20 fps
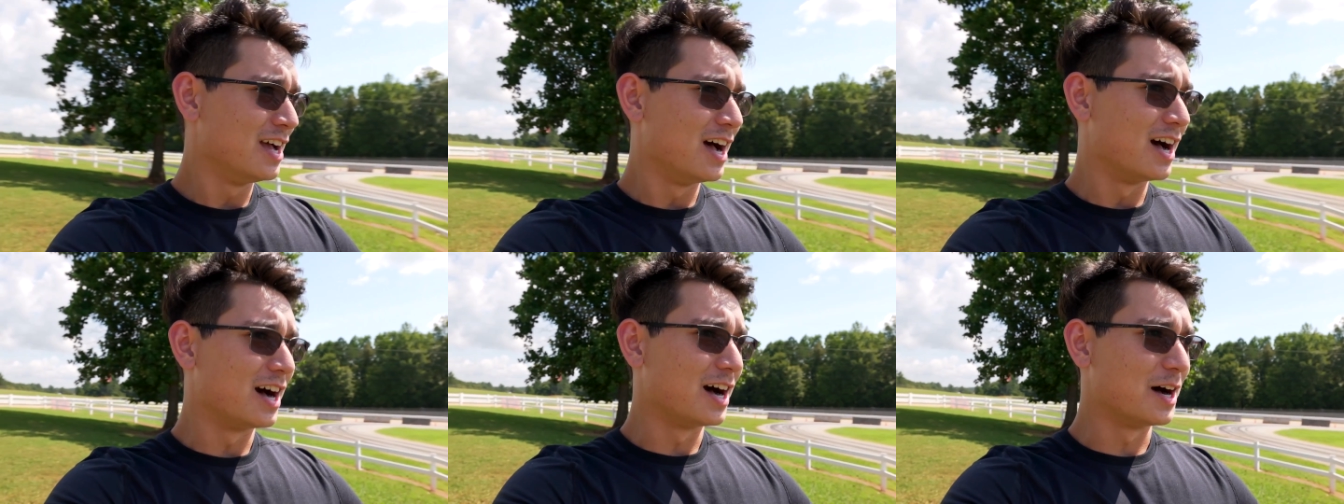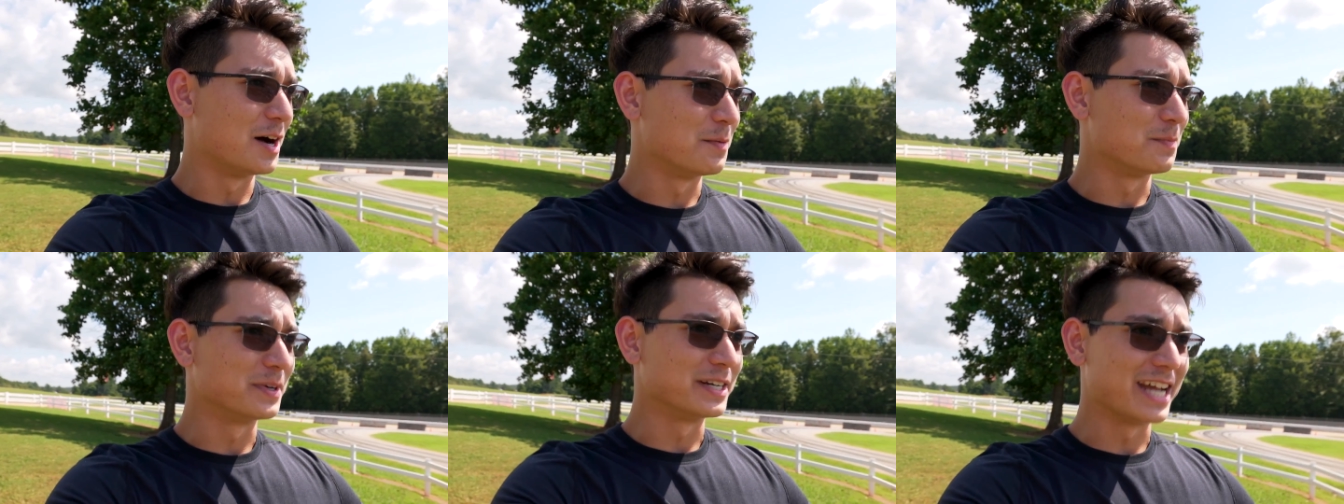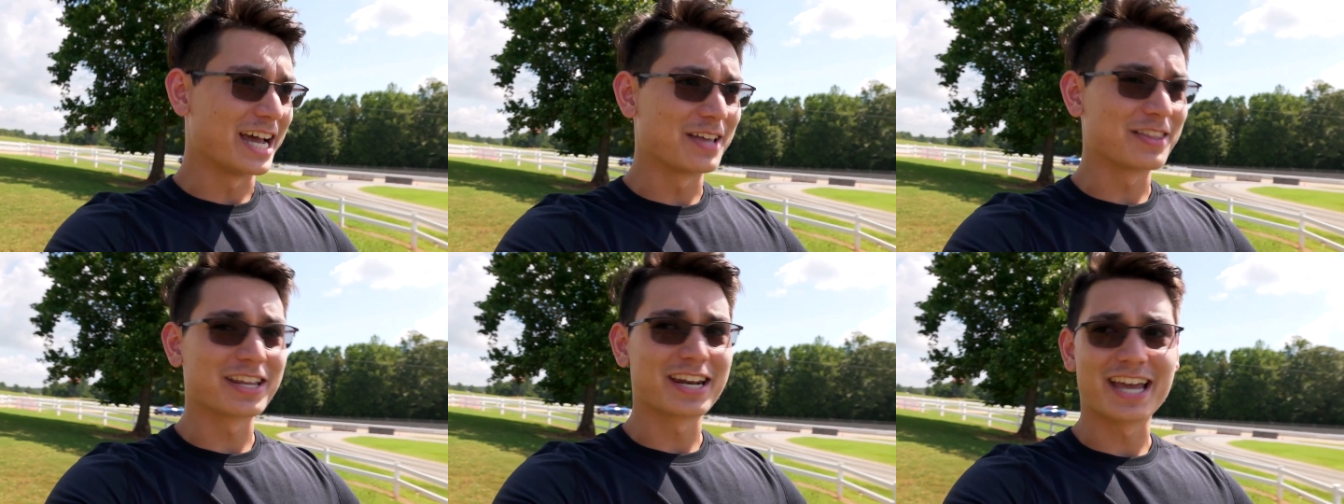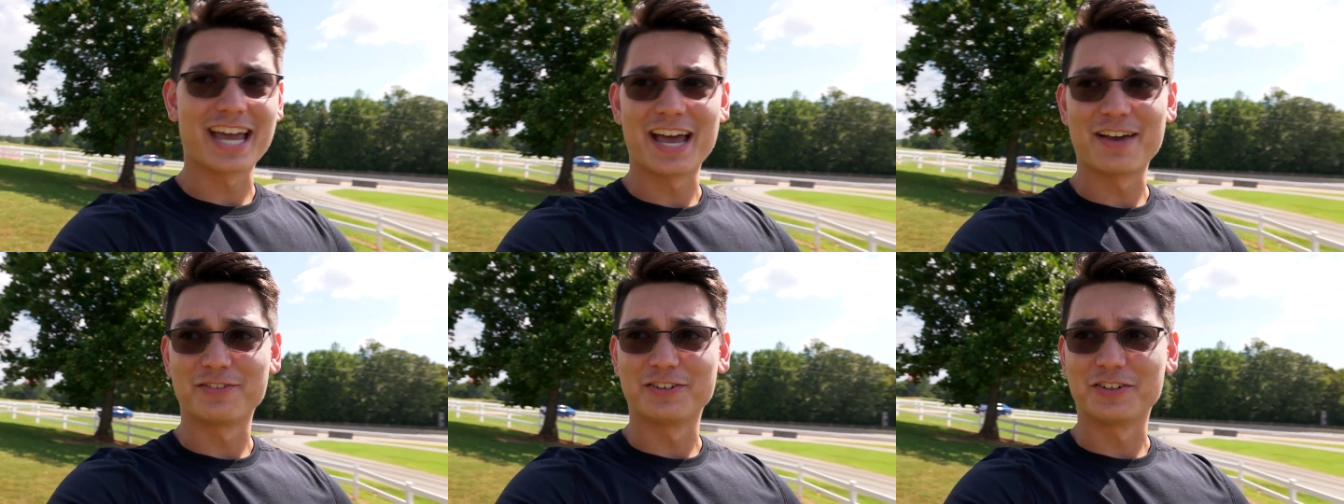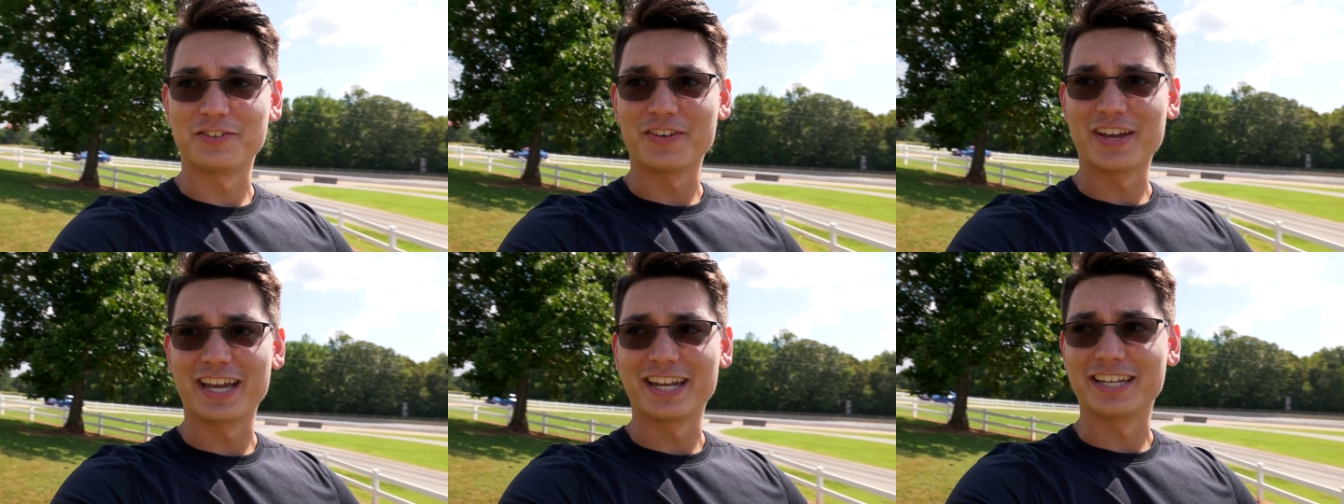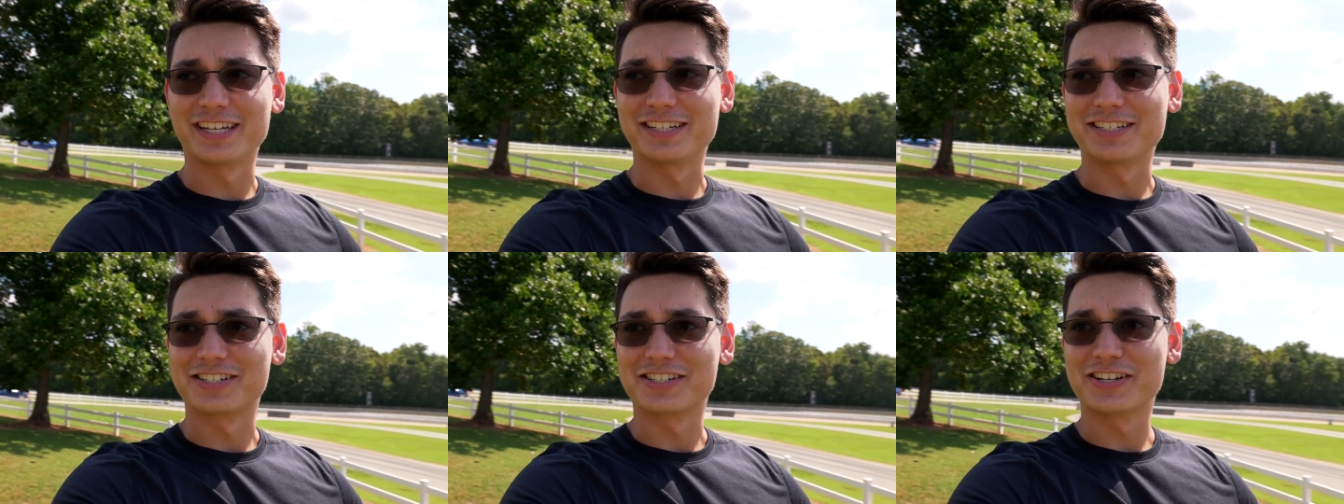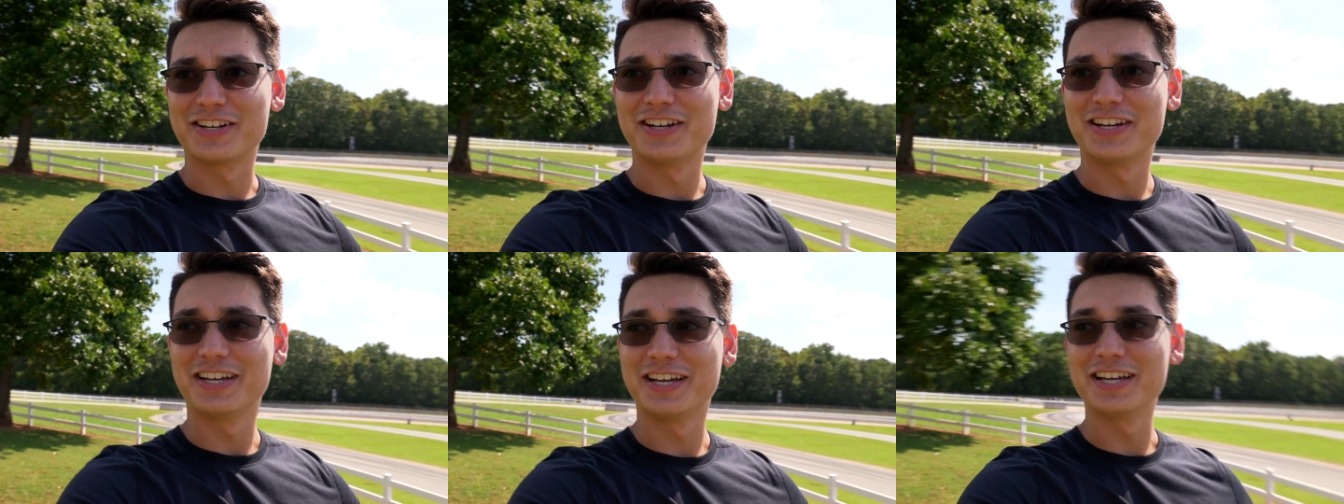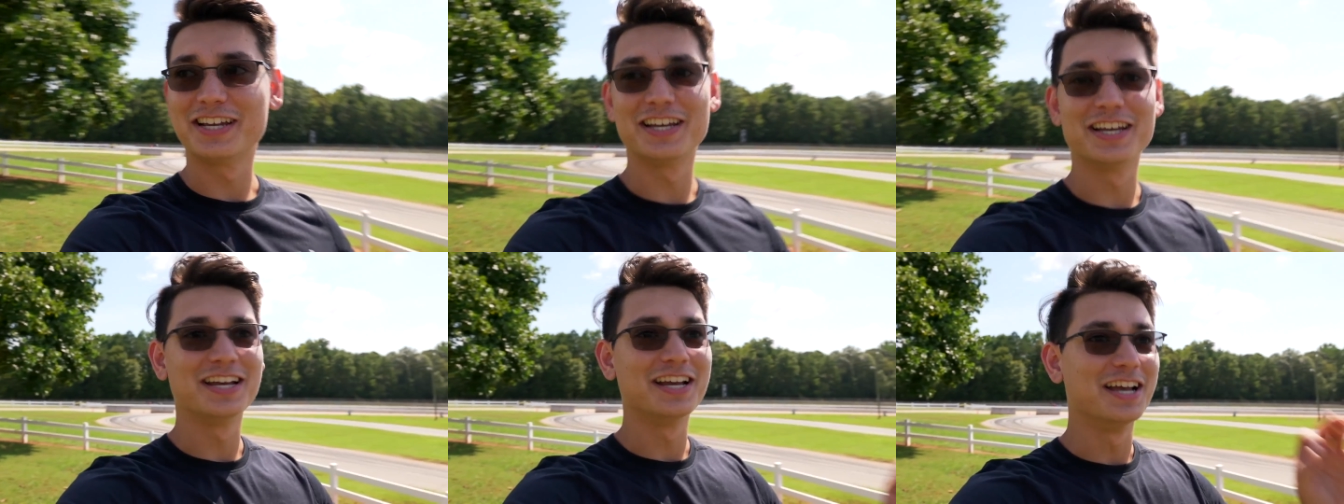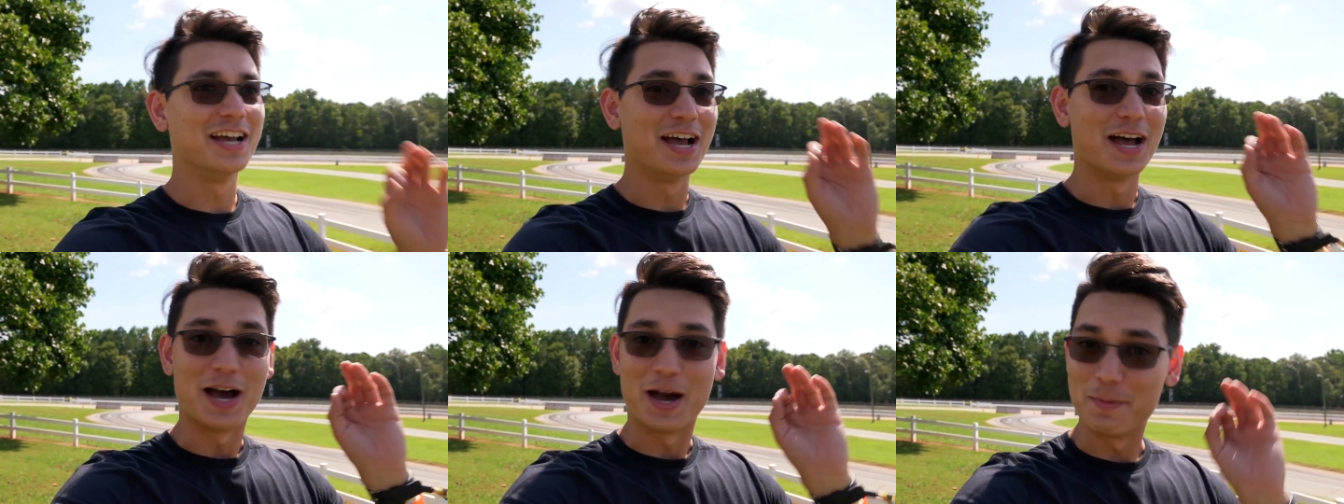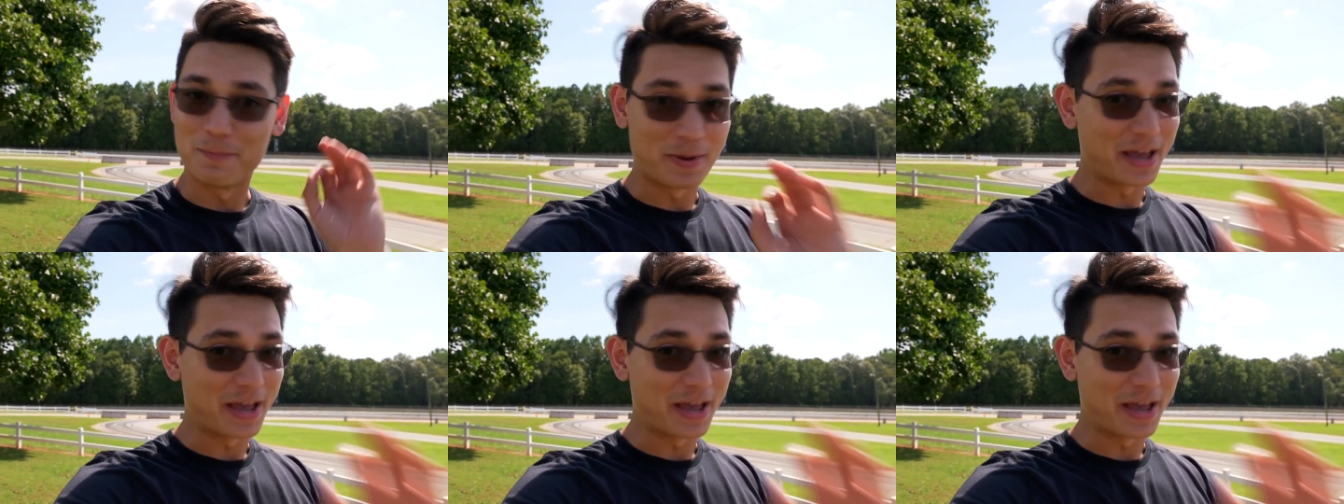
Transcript: um, but now that I have an advantage, I